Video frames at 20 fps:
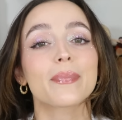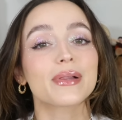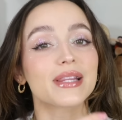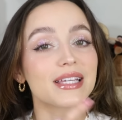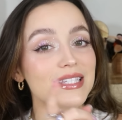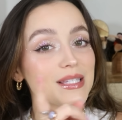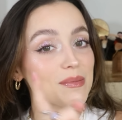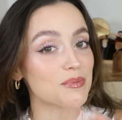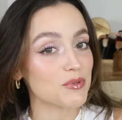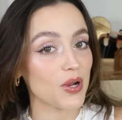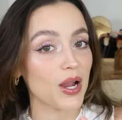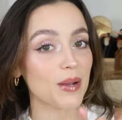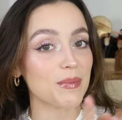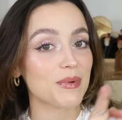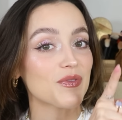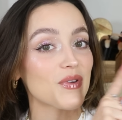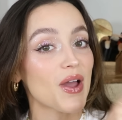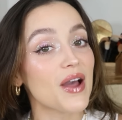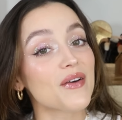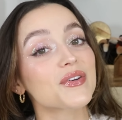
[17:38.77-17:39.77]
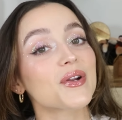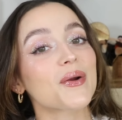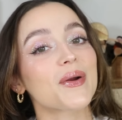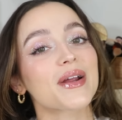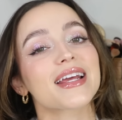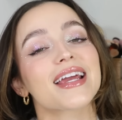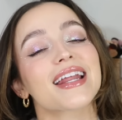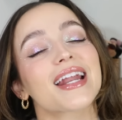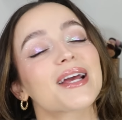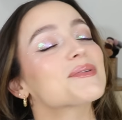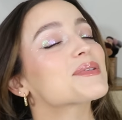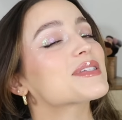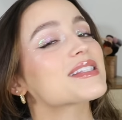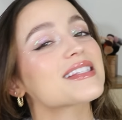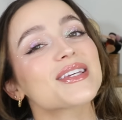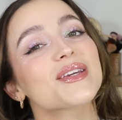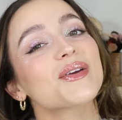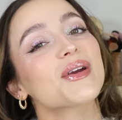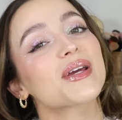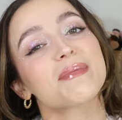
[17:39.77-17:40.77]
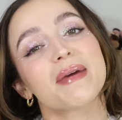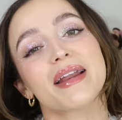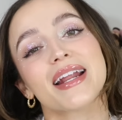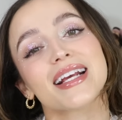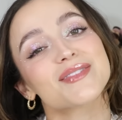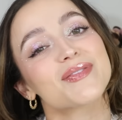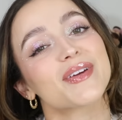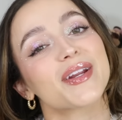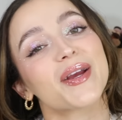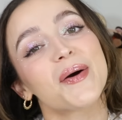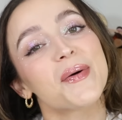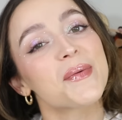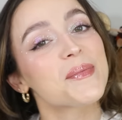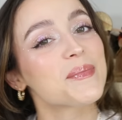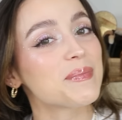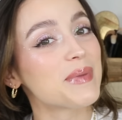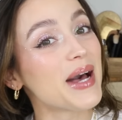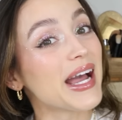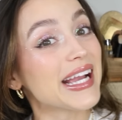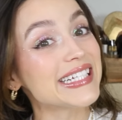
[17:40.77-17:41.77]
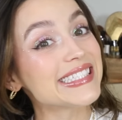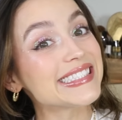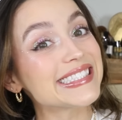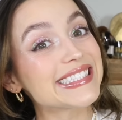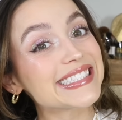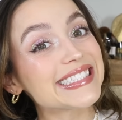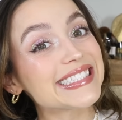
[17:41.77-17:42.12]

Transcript: Please subscribe if you haven't already and I will see you in my next video. Bye!